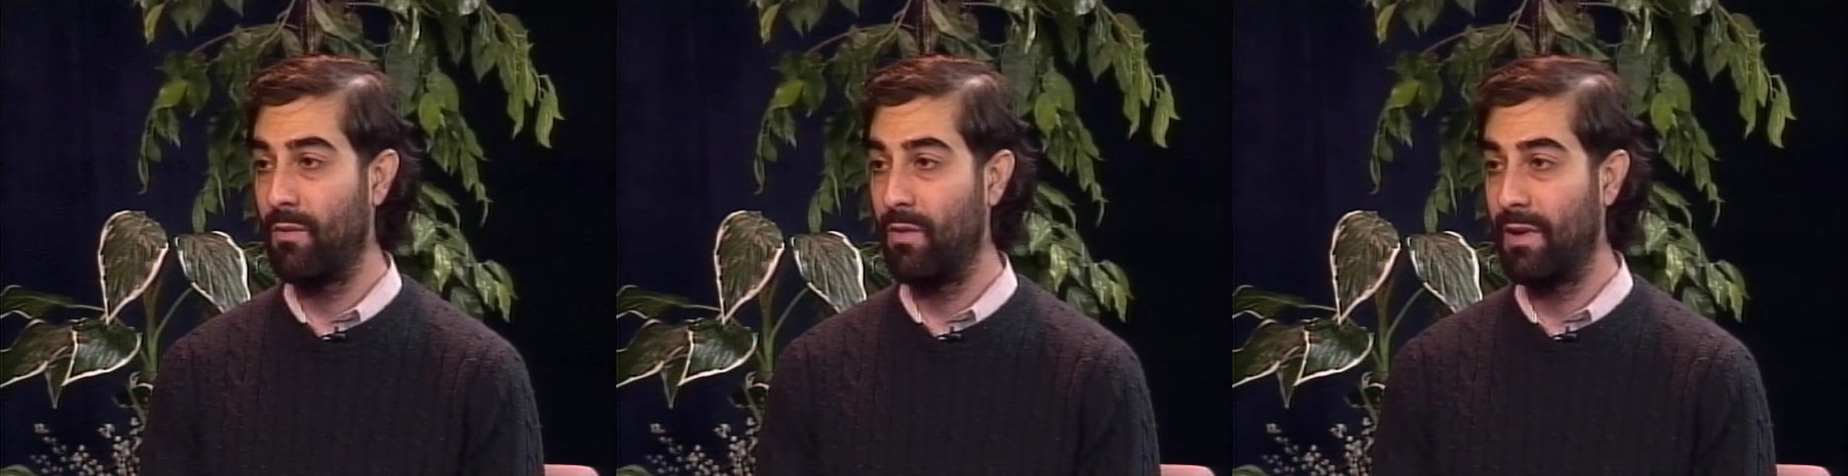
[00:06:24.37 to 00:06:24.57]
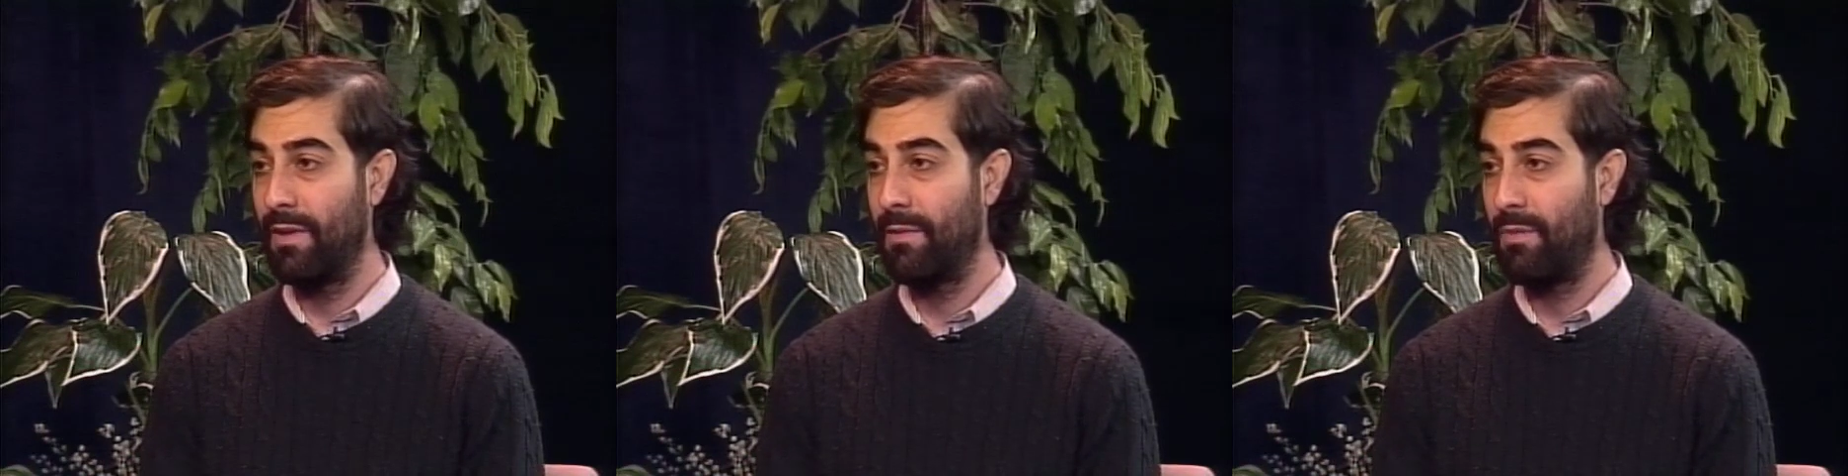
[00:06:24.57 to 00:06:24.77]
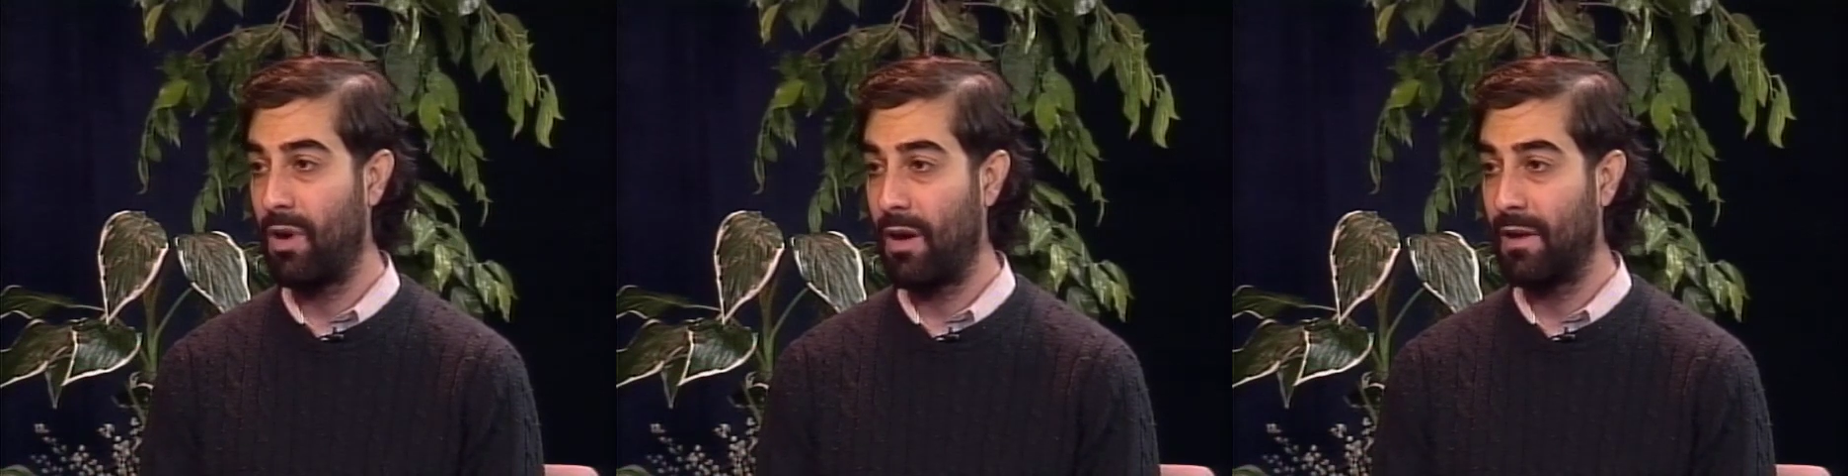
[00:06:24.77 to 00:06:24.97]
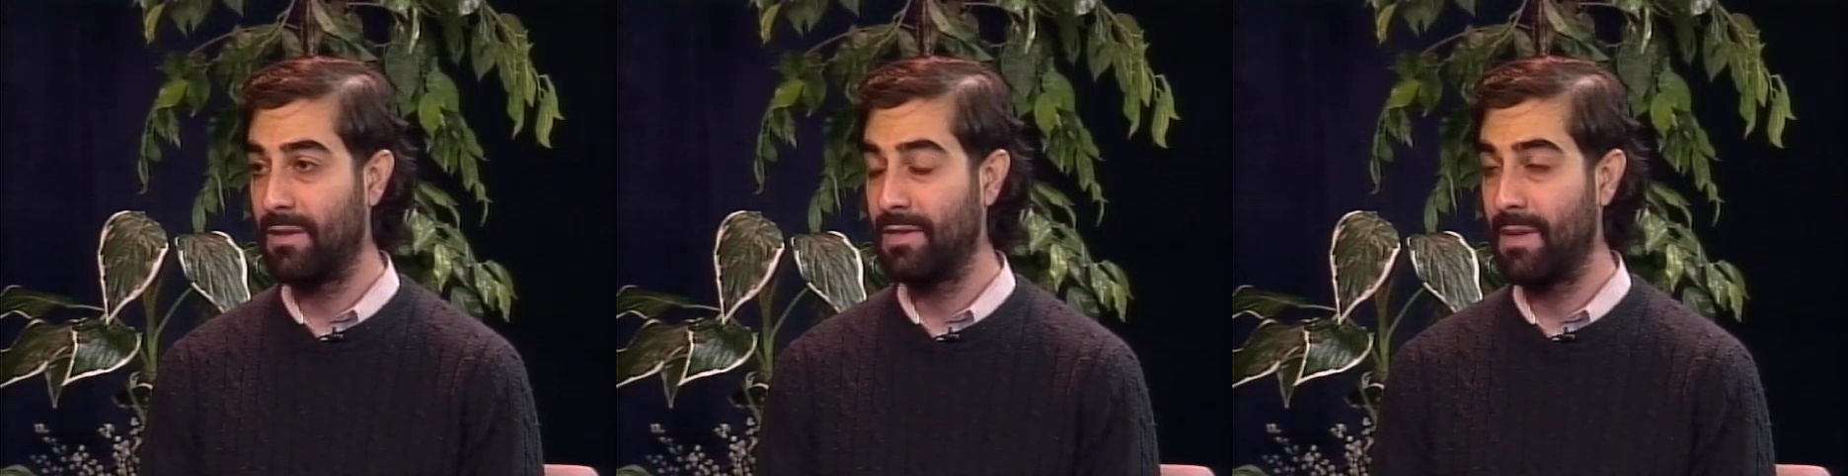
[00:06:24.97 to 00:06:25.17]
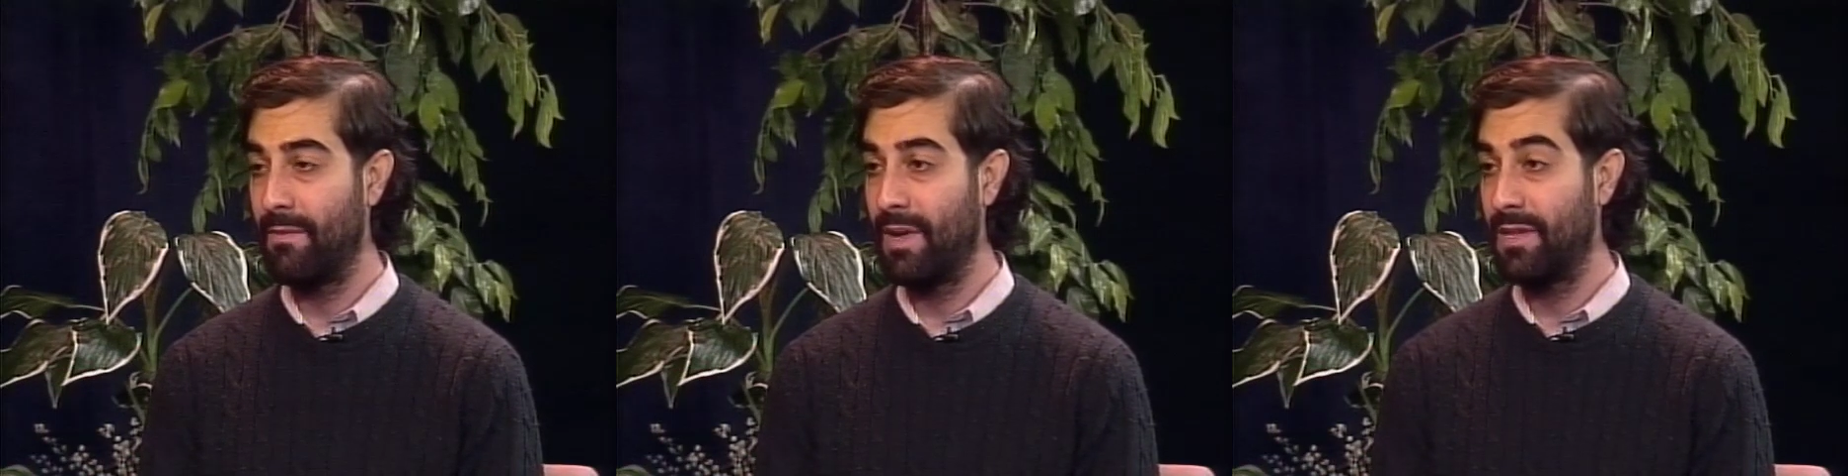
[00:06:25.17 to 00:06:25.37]
with products
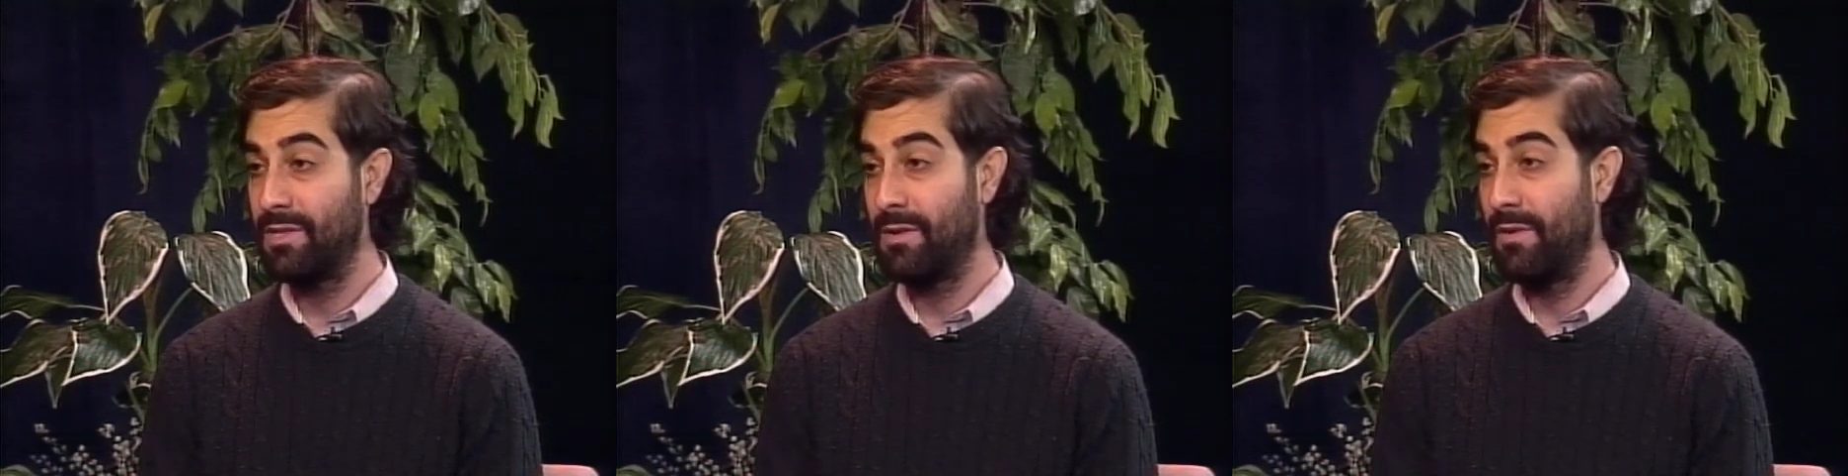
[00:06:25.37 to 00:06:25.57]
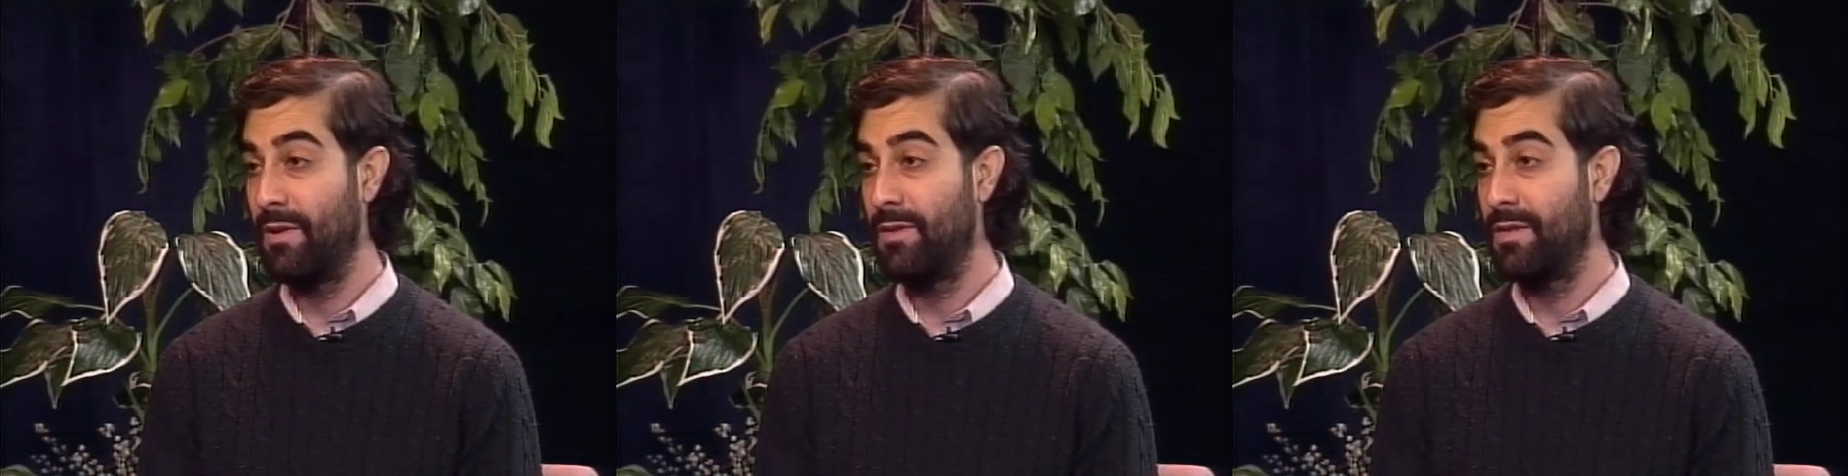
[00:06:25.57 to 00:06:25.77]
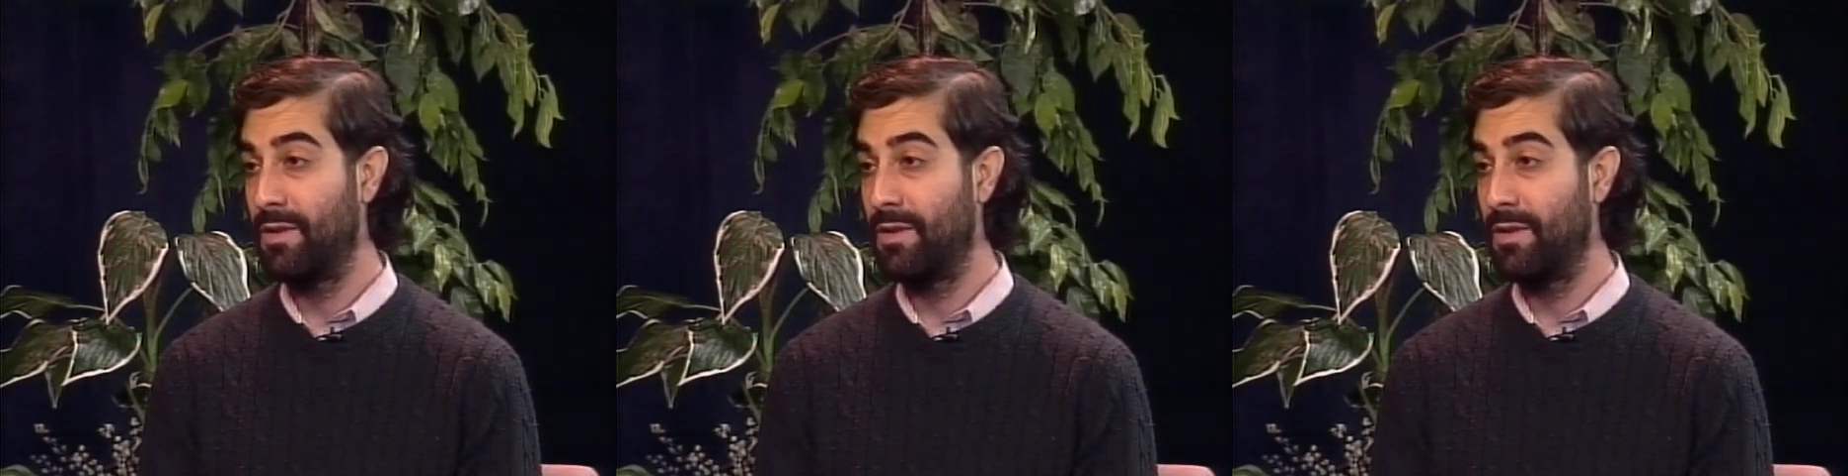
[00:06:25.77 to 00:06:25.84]
that Mexico used